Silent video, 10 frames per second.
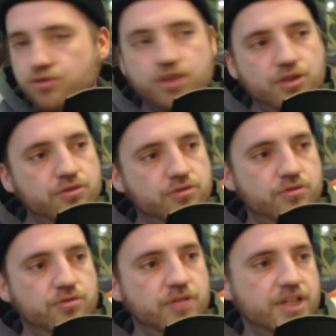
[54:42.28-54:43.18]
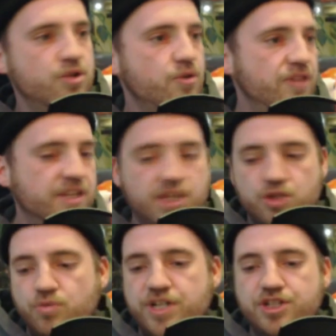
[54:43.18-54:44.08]
Do you. Like, don't think that
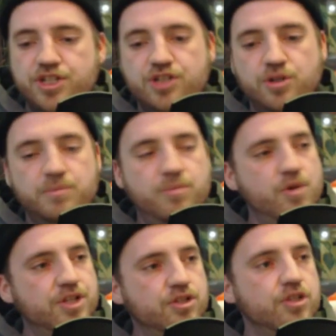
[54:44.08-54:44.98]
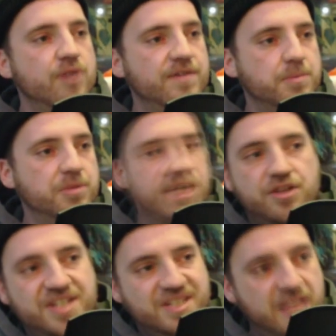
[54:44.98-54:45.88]
you reached this certain point so you have to play
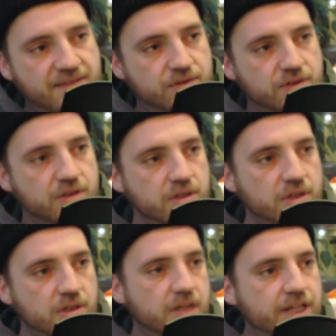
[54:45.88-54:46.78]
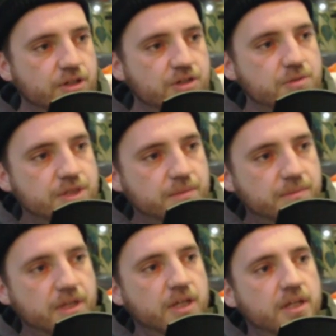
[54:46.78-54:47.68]
on this level. Like, you're supposed
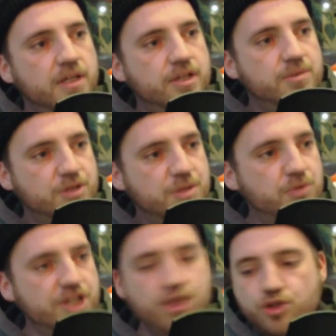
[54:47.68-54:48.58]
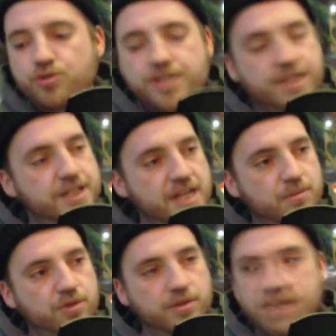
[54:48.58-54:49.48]
to you're supposed to bring you to the
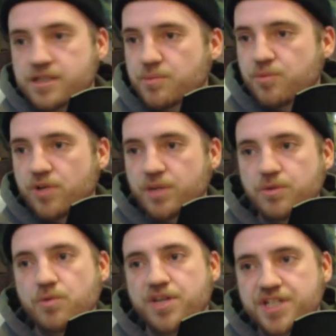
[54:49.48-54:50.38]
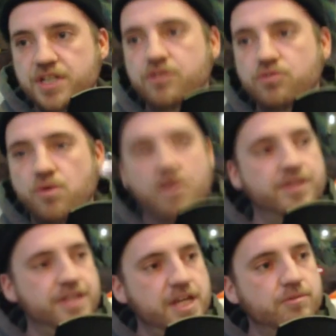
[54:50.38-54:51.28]
table. That's the point. We want to see you on
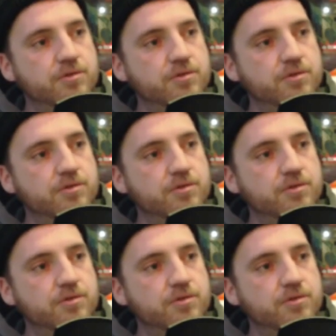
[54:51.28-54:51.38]
the table.